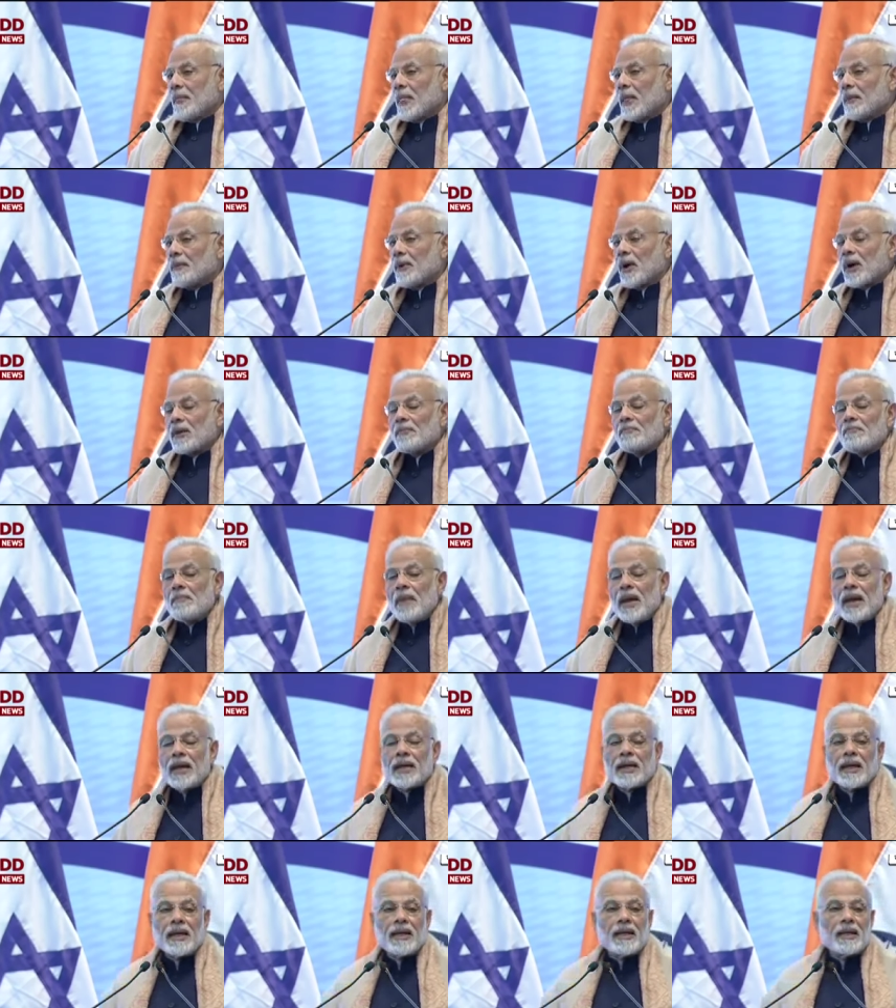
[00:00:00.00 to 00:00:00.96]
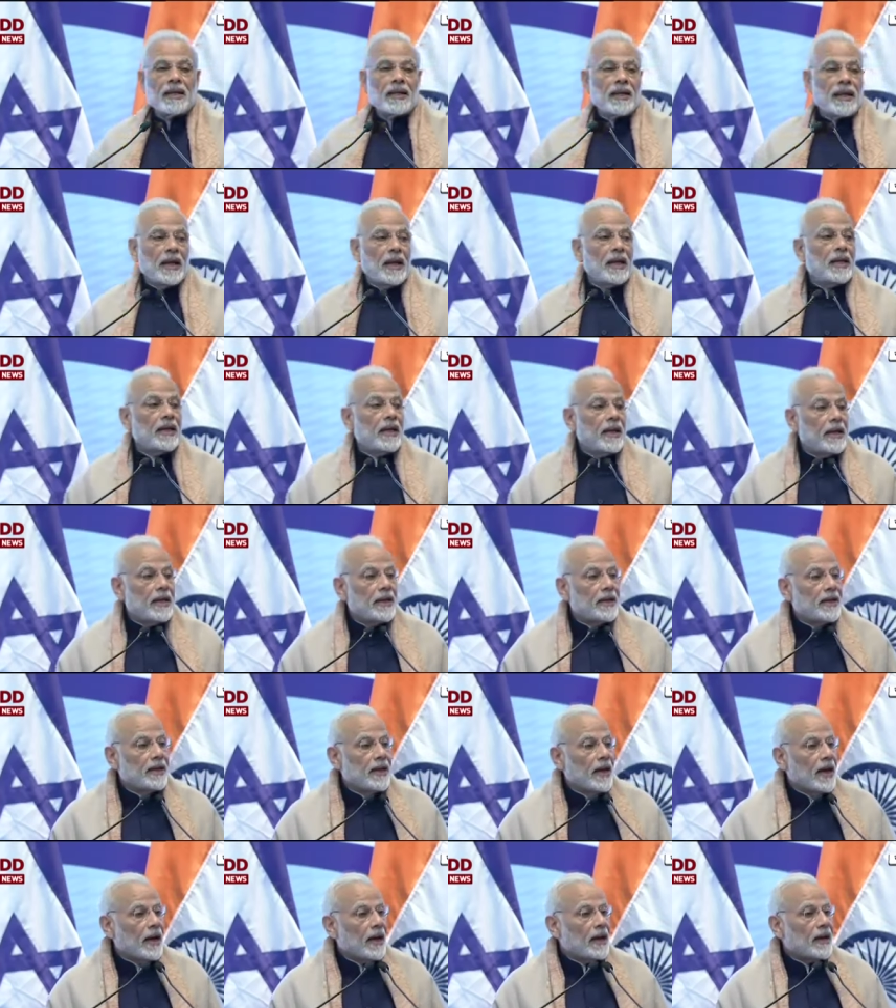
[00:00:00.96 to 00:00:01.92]
for making in
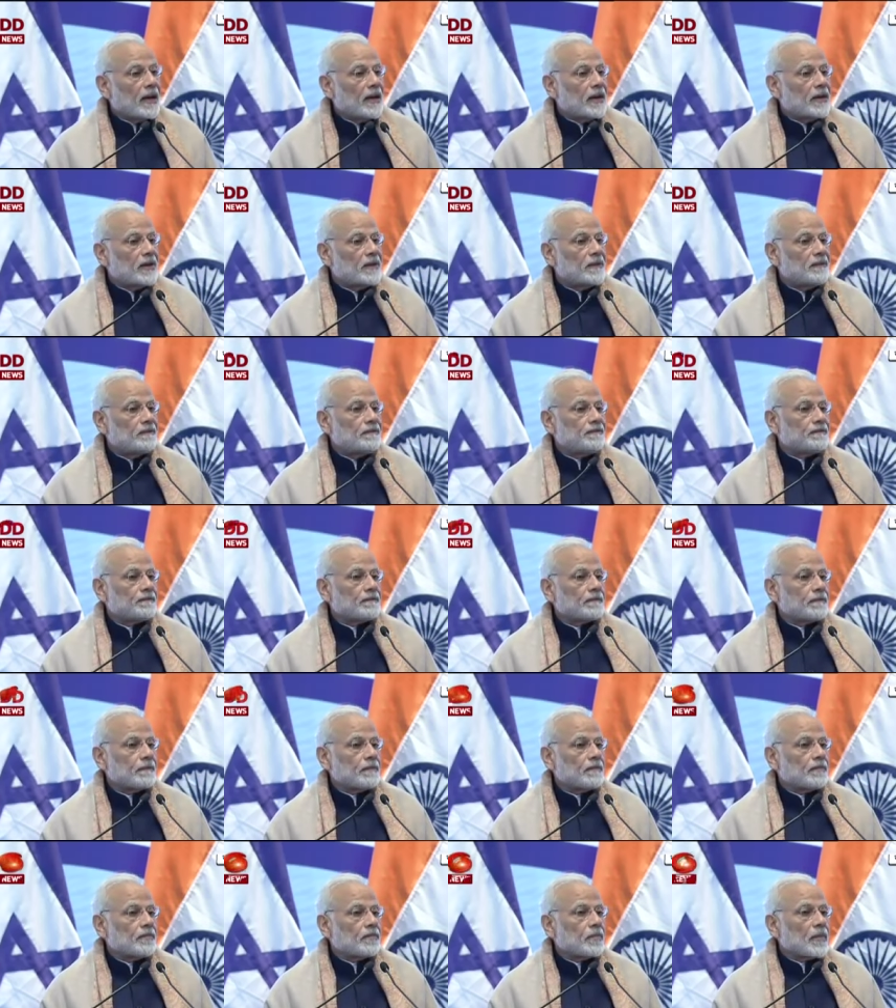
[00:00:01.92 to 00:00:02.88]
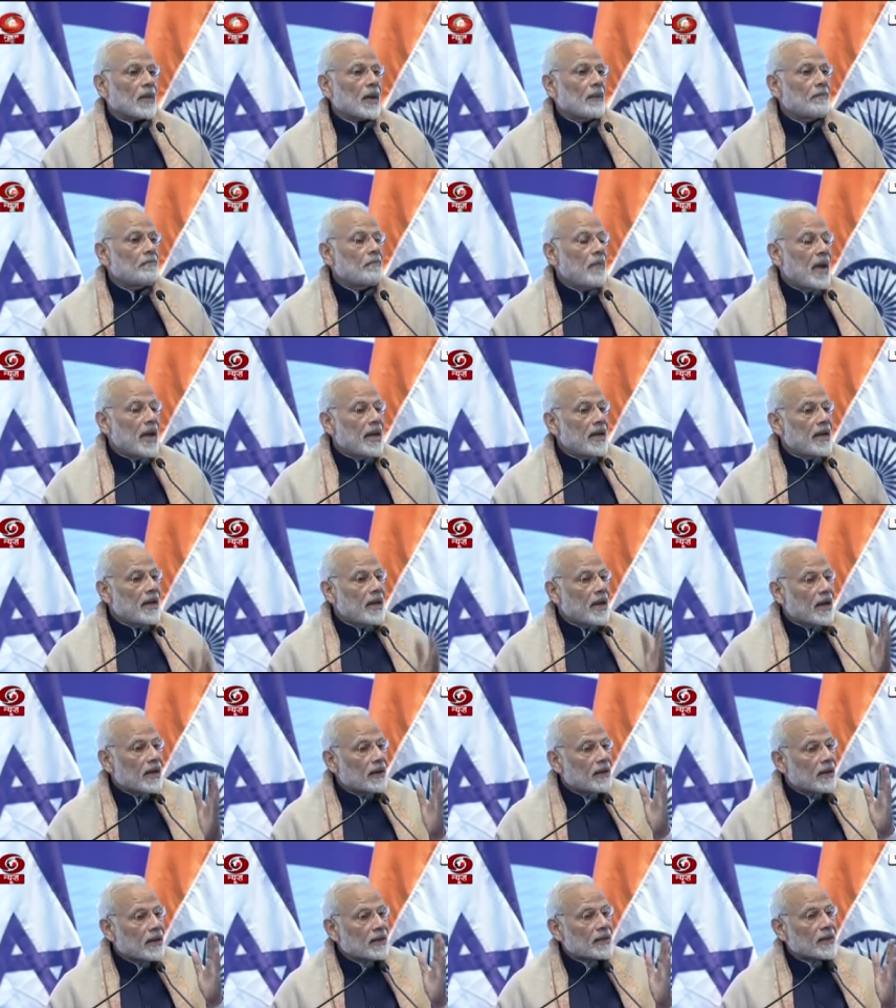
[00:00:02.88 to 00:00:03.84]
India. Many
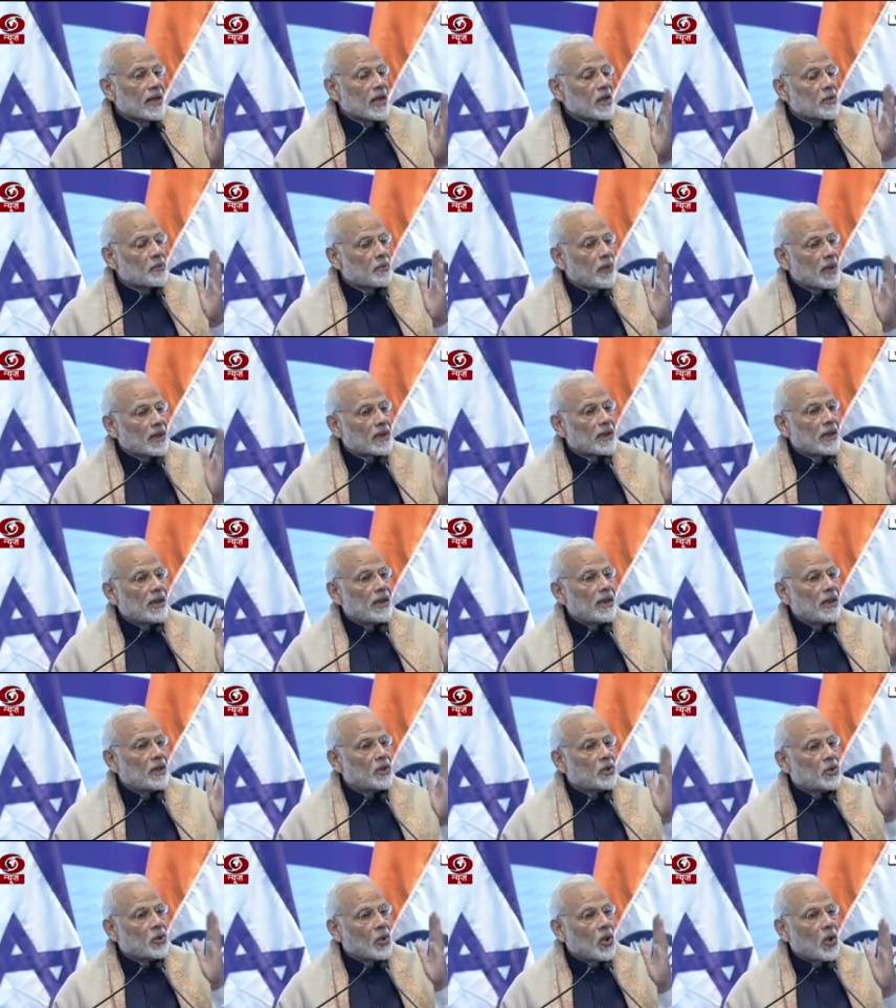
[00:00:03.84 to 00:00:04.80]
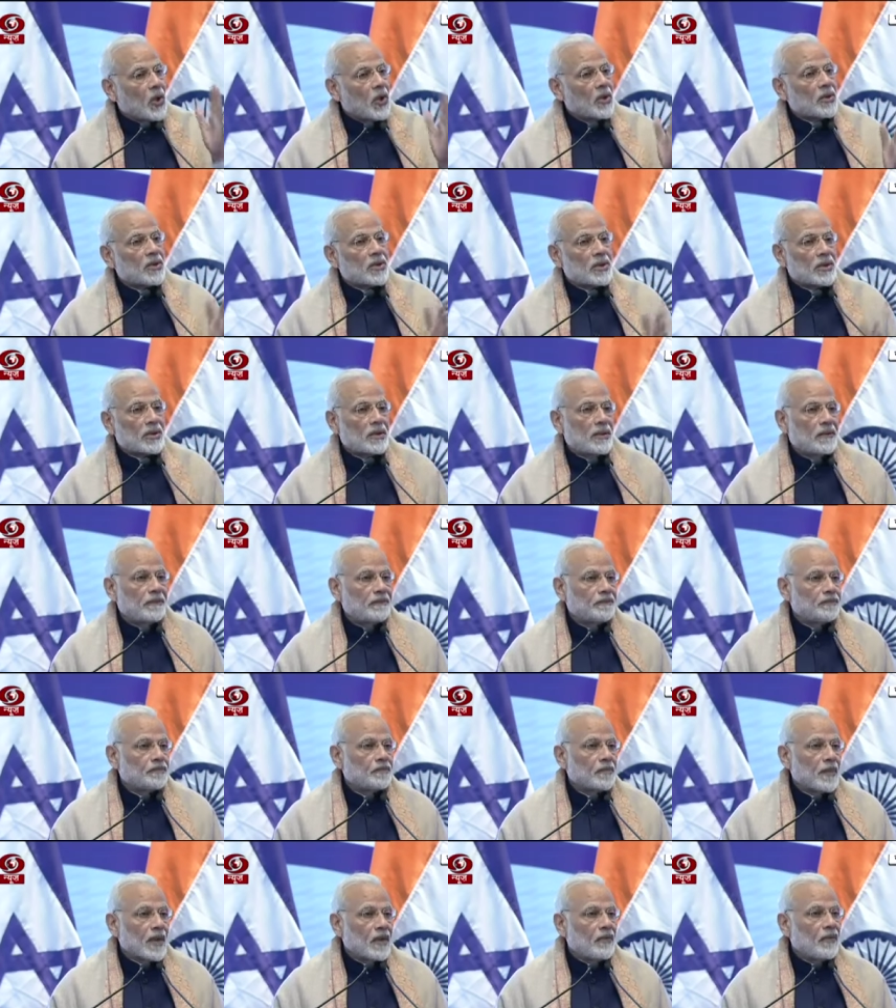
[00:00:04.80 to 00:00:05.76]
others, especially those
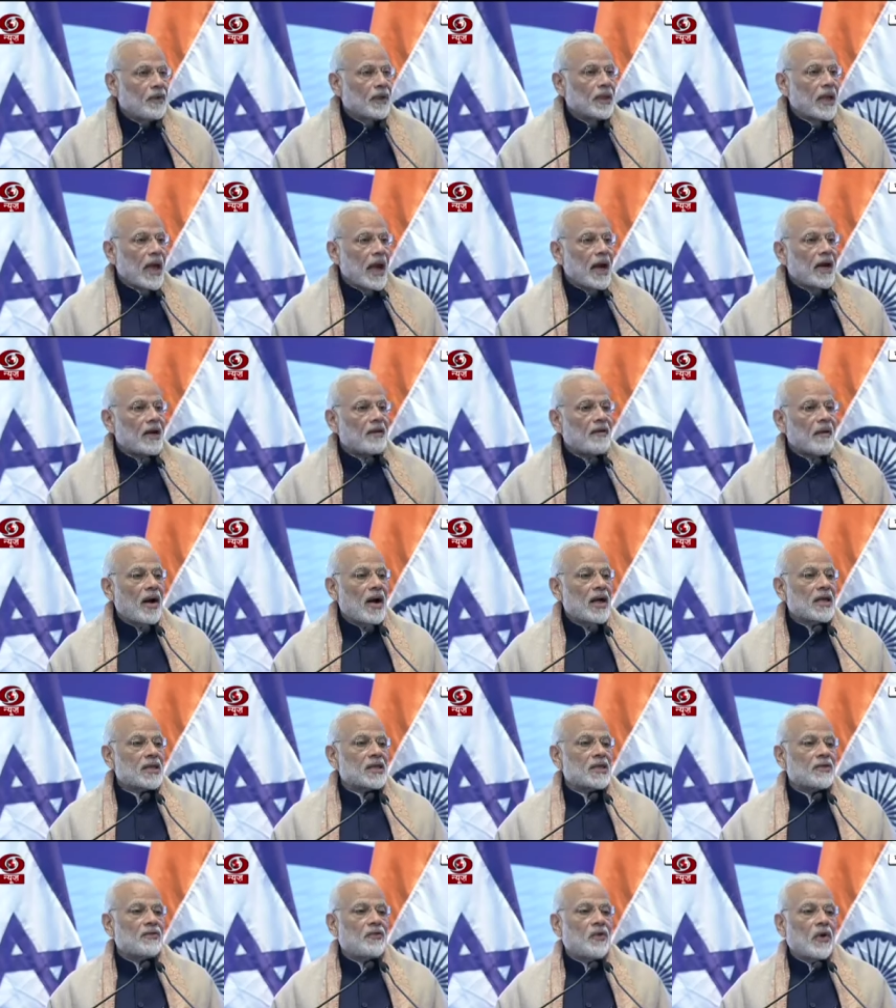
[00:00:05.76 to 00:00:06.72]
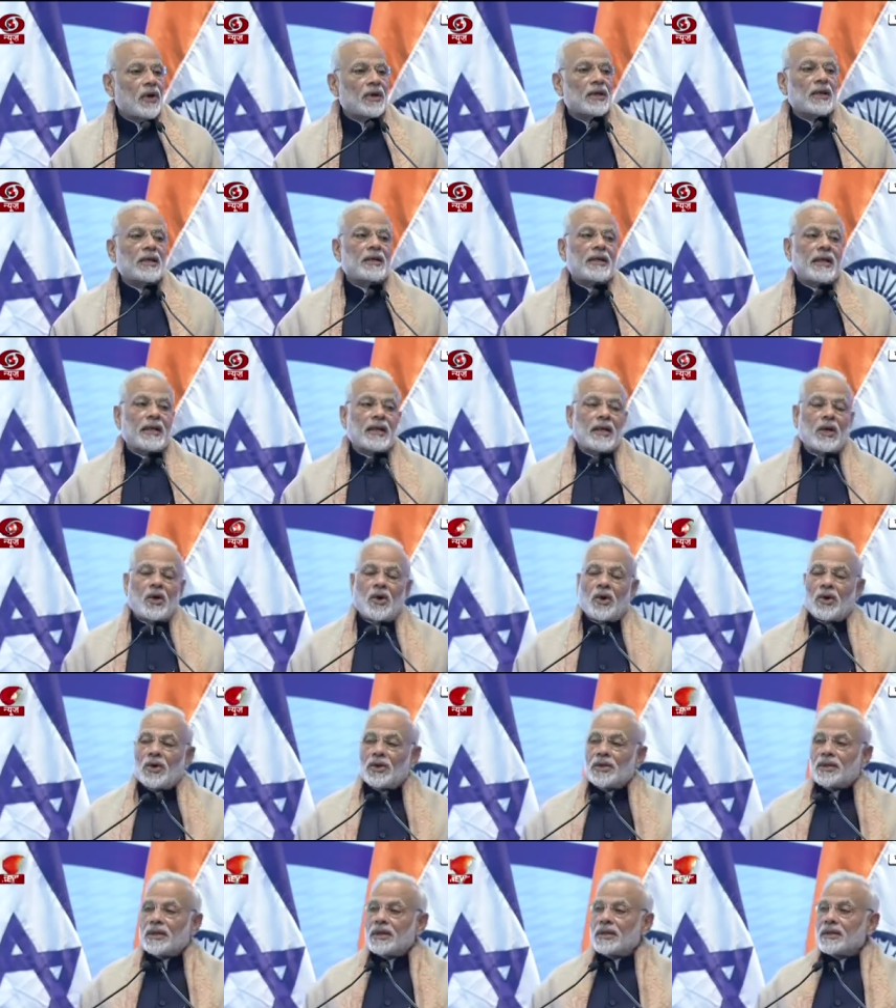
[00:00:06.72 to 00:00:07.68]
with advanced water
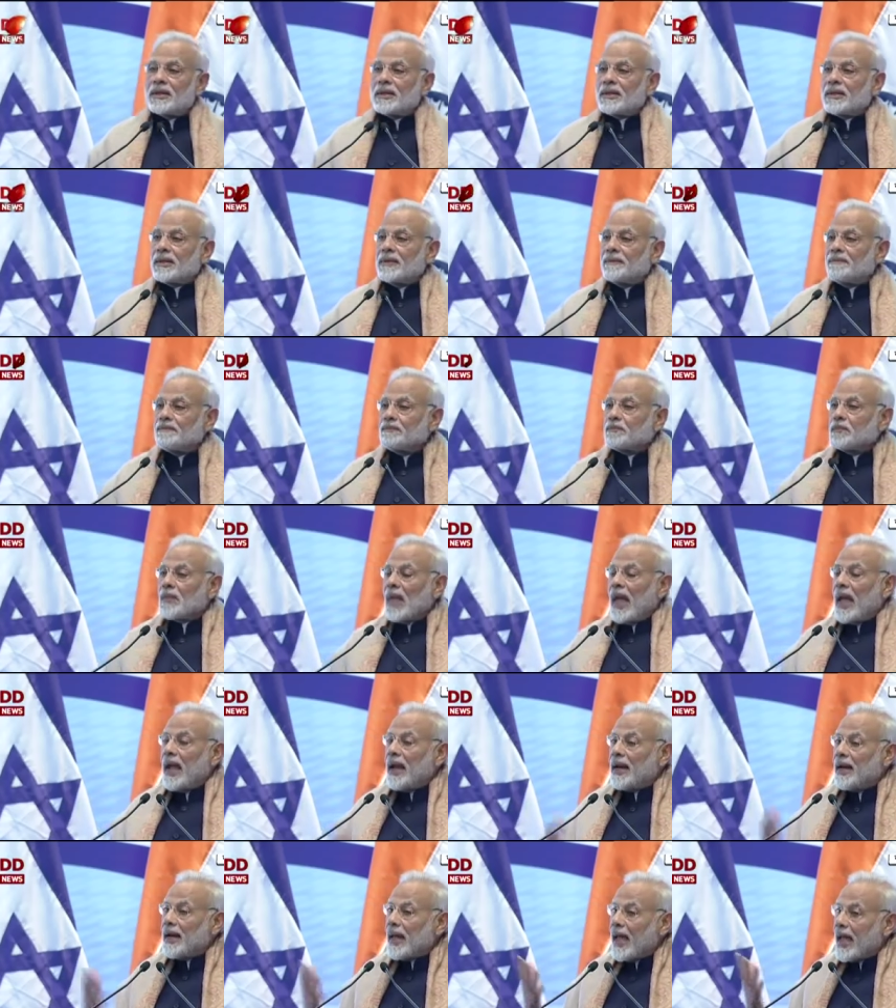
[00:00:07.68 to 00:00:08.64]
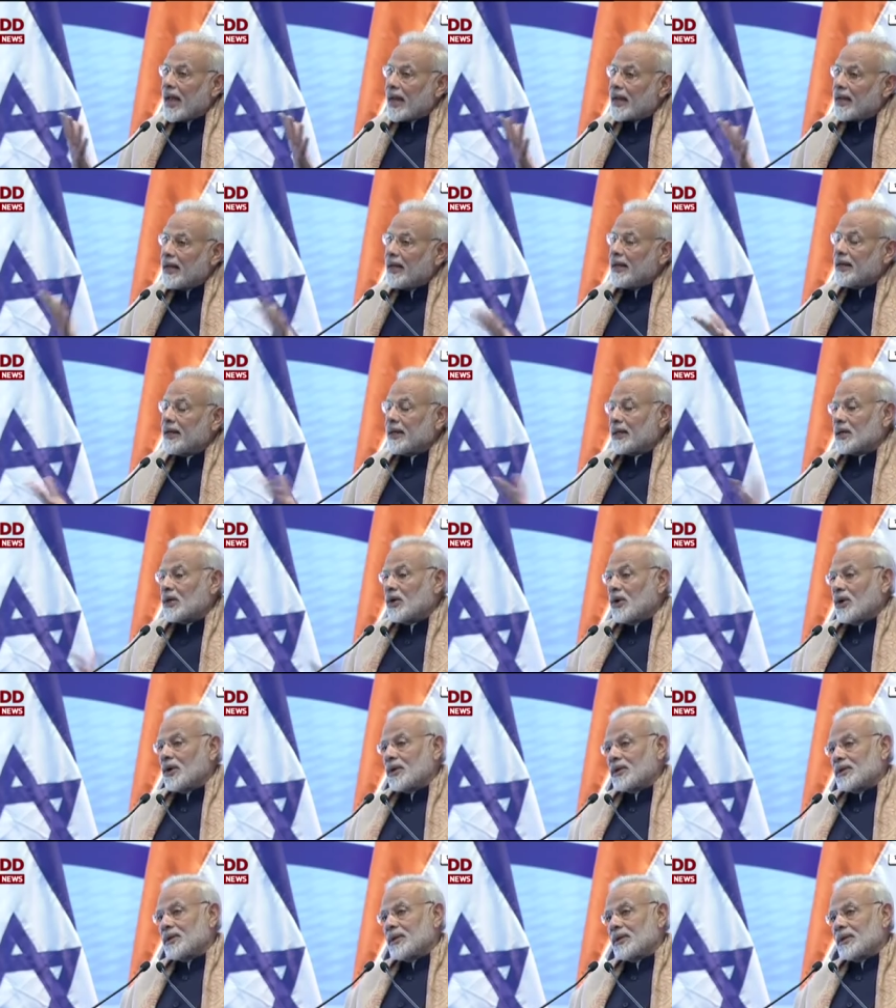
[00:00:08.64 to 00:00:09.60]
technologies and agri
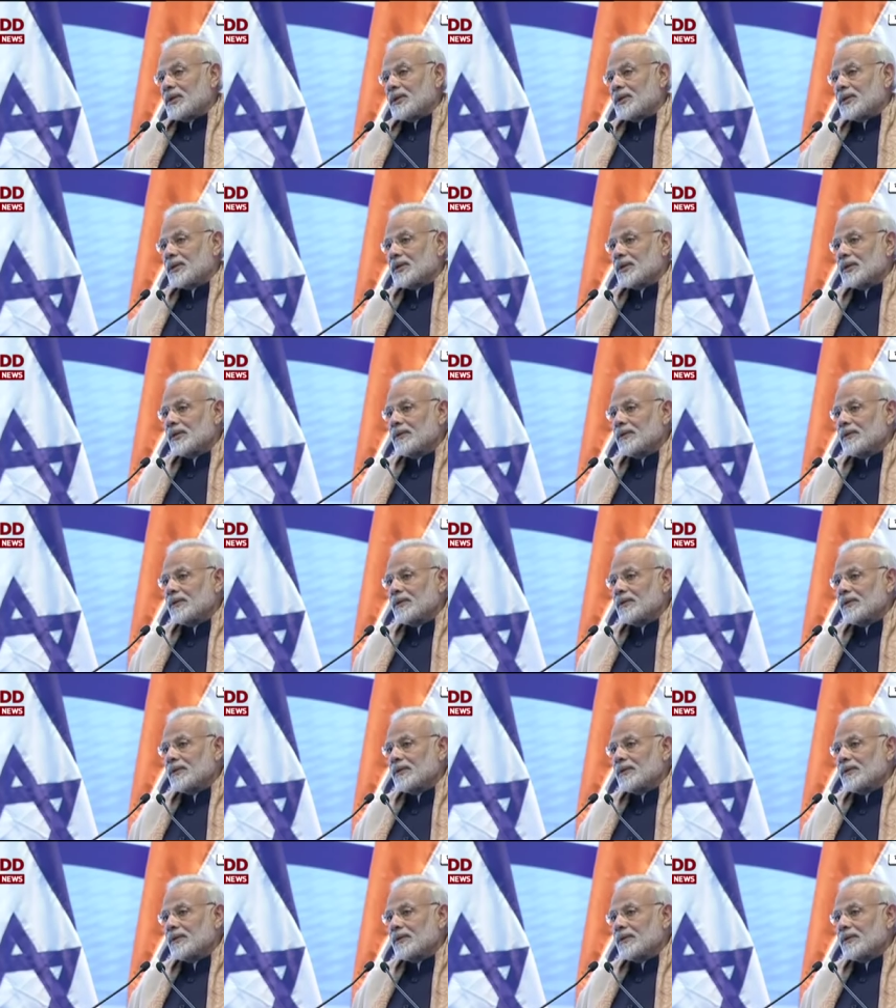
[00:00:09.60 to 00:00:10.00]
technologies,